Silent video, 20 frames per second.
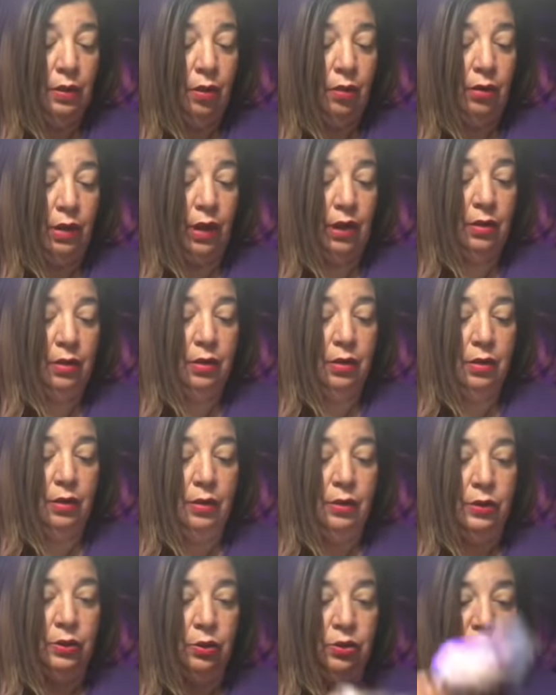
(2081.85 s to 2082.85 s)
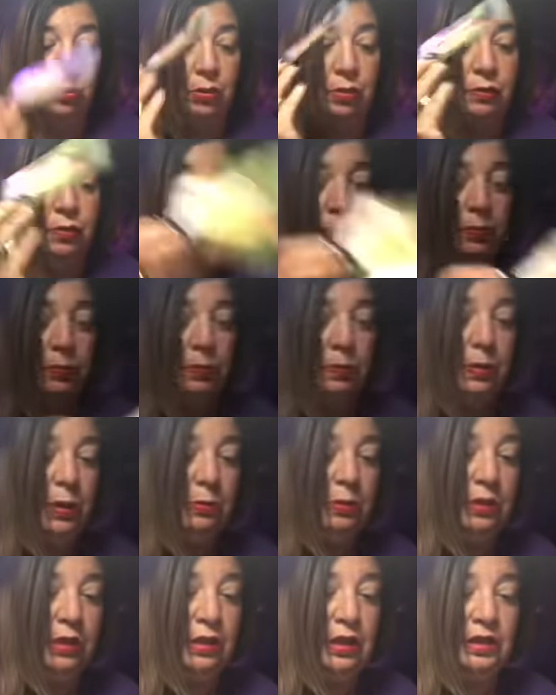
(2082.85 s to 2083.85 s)
Okay? So some of you,
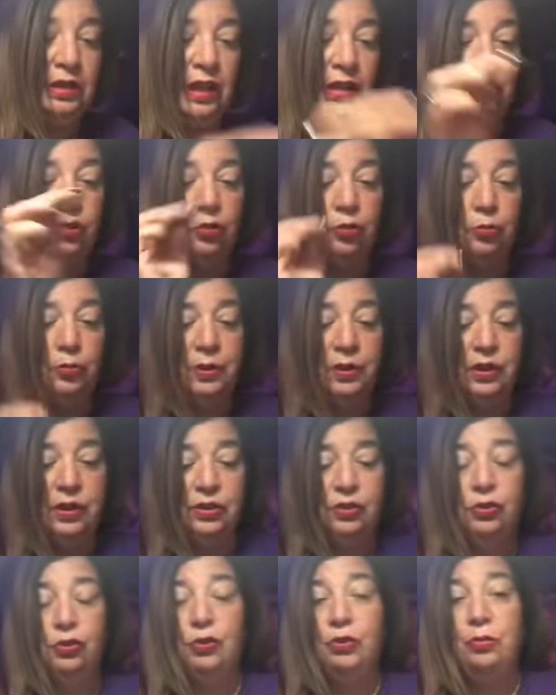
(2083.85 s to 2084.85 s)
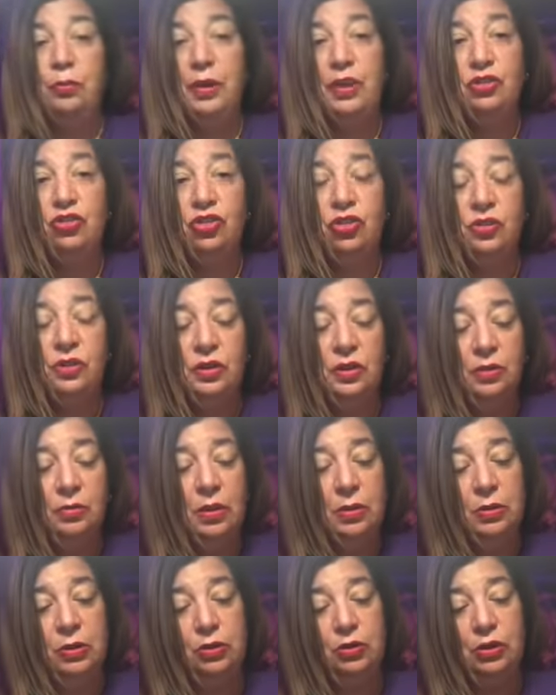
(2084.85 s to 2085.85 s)
maybe this has to do because you're impatient.
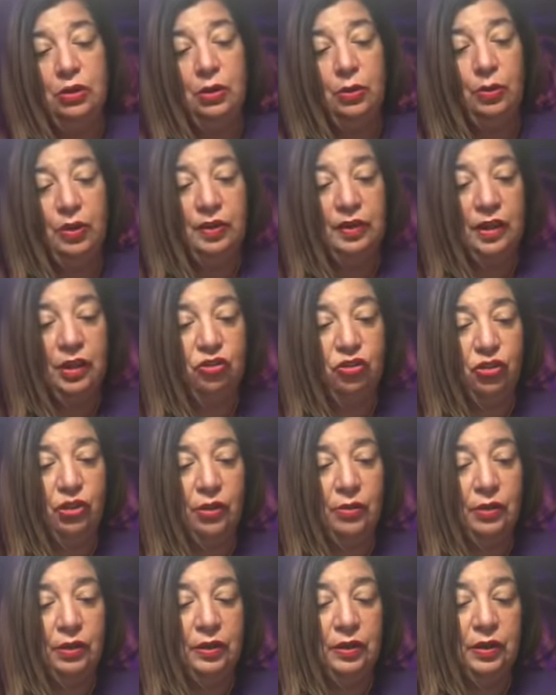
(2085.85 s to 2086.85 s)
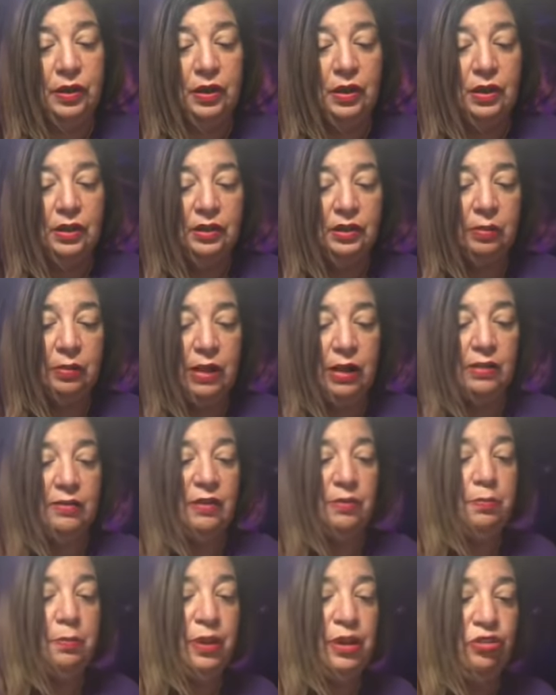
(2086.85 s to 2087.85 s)
Maybe you're dealing with a Sagittarius. Some kind
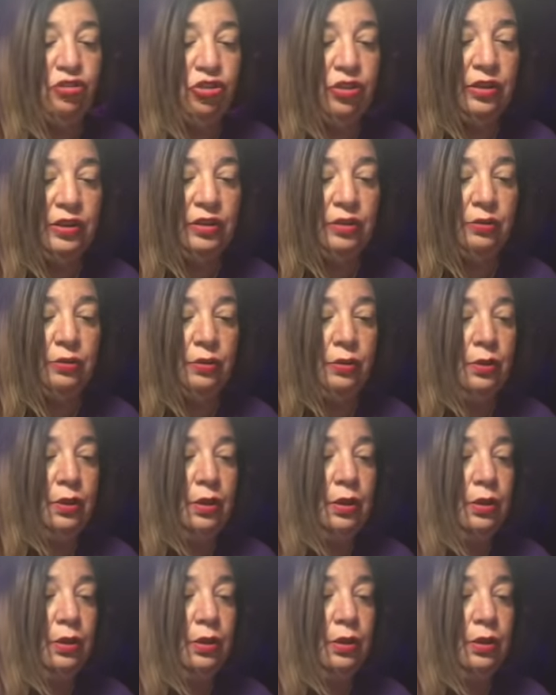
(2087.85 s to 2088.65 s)
of impatience here